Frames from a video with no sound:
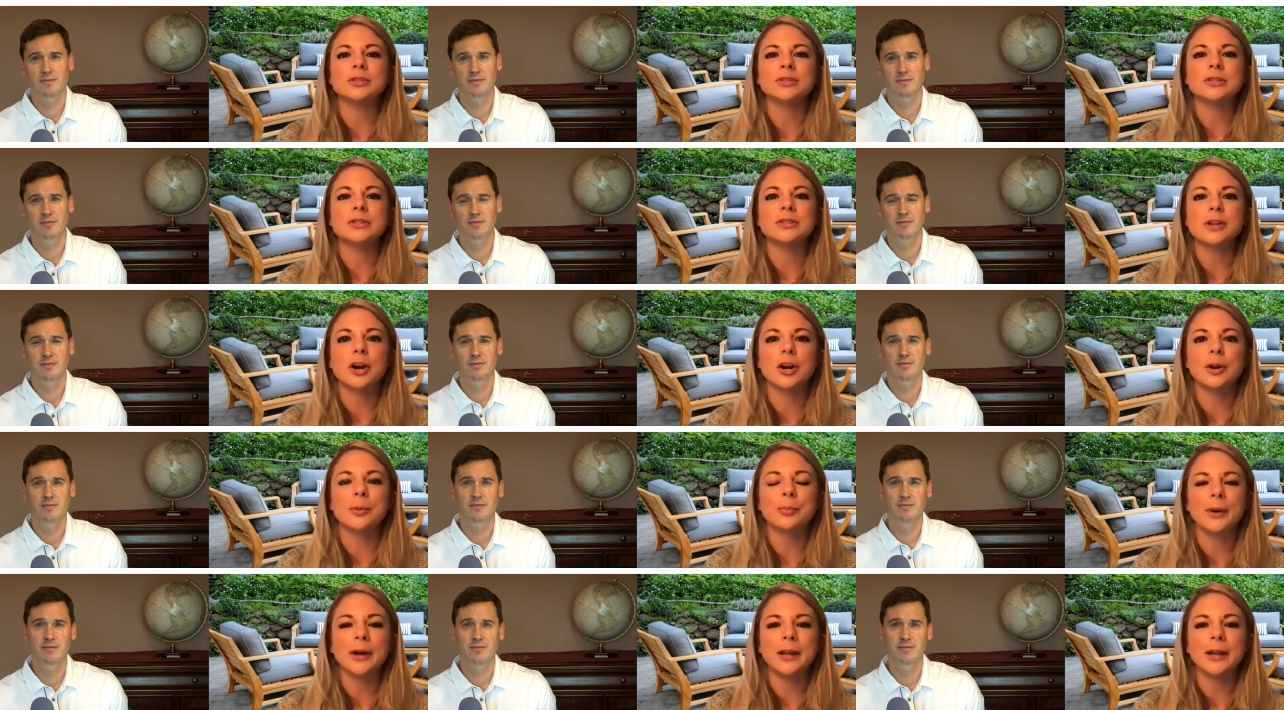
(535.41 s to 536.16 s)

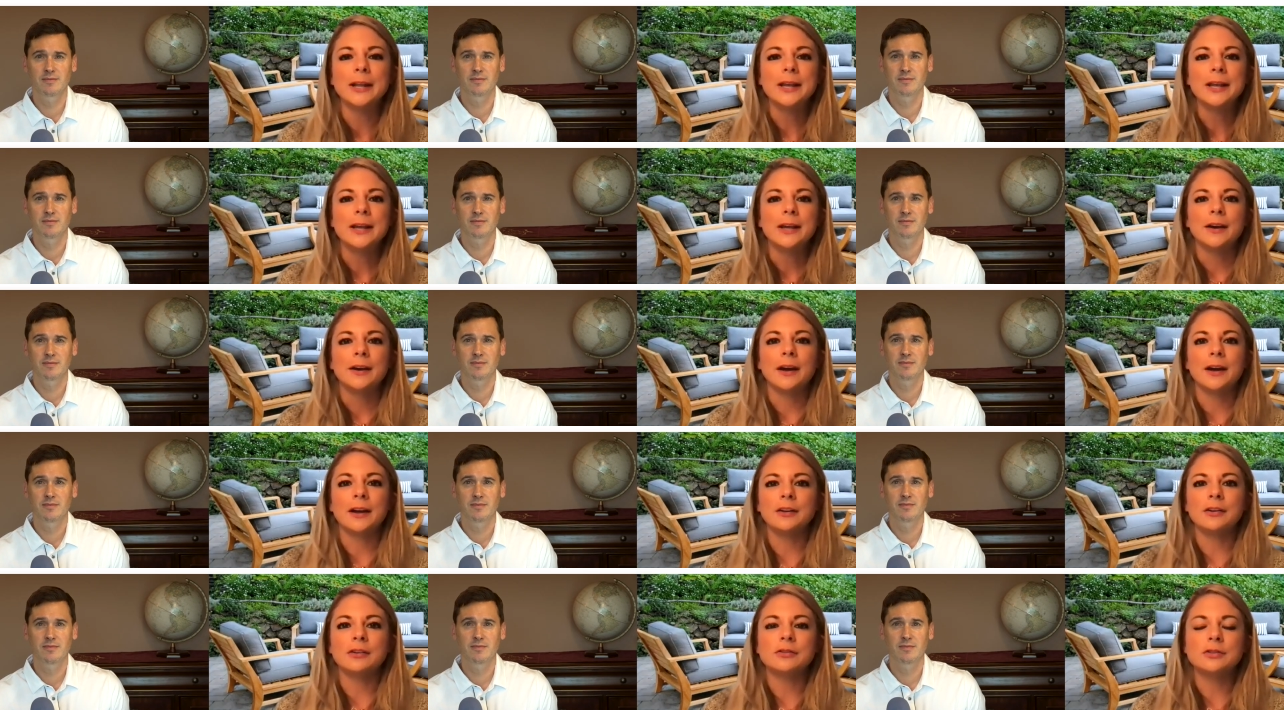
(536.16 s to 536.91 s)
Speaker 1: start. But
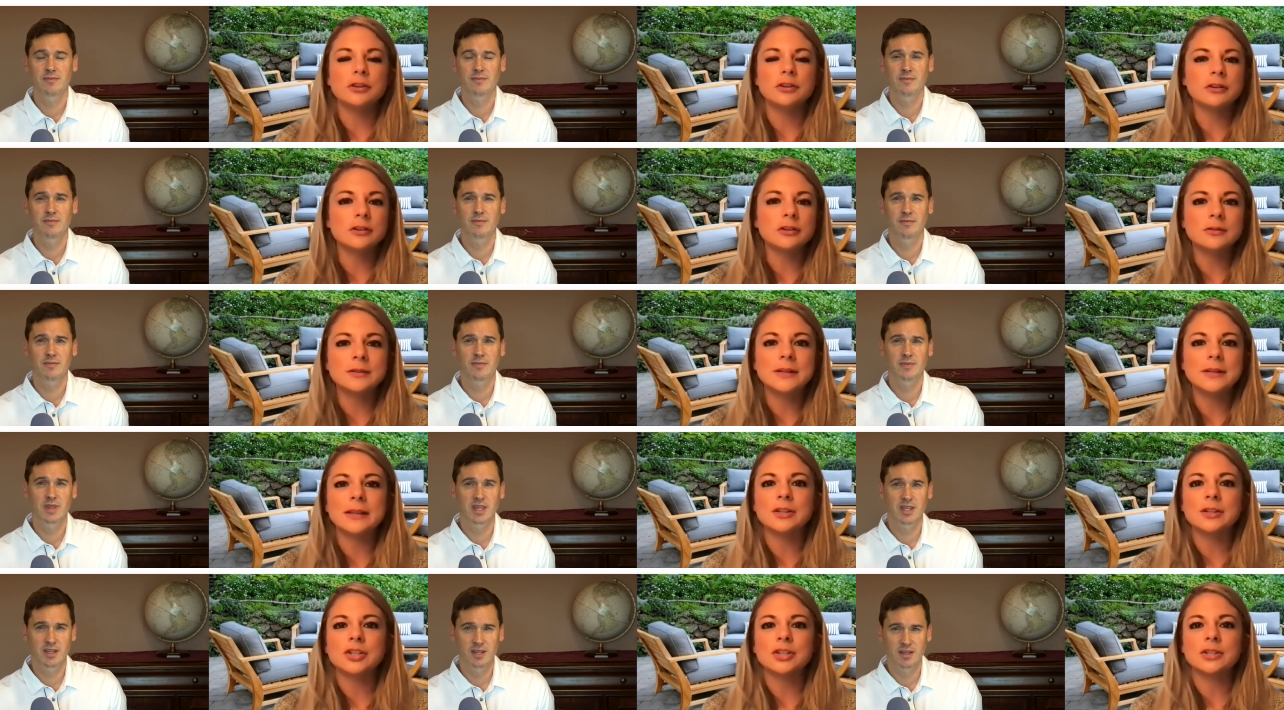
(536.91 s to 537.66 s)
you know, do your due
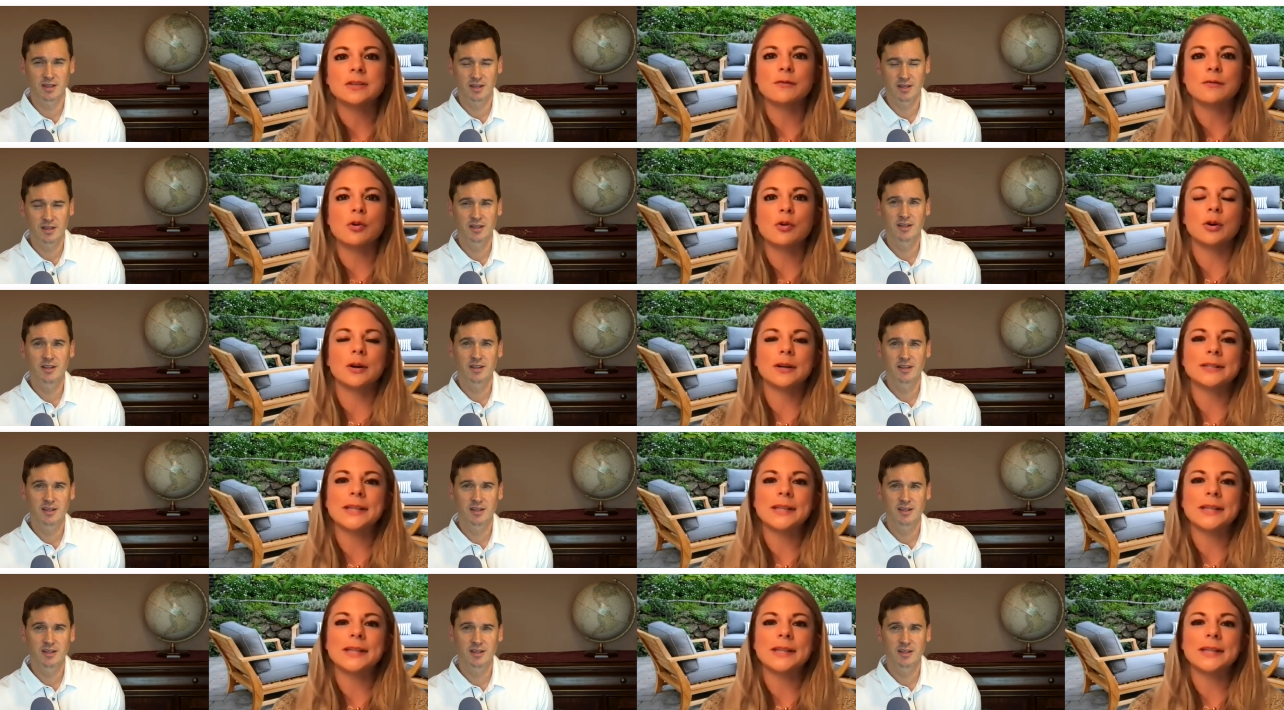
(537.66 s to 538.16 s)
diligence, of course.